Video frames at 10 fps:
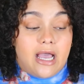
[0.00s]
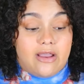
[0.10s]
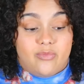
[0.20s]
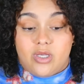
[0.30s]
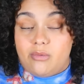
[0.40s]

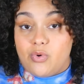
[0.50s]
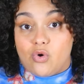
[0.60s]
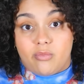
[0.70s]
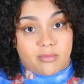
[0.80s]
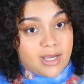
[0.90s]
I've become more
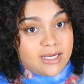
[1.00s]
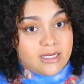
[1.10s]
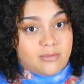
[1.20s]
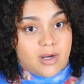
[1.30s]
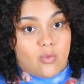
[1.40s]
open
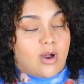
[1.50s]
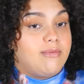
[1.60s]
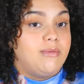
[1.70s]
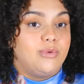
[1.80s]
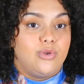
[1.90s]
minded about why
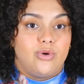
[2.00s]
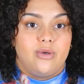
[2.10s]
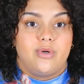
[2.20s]
people do it,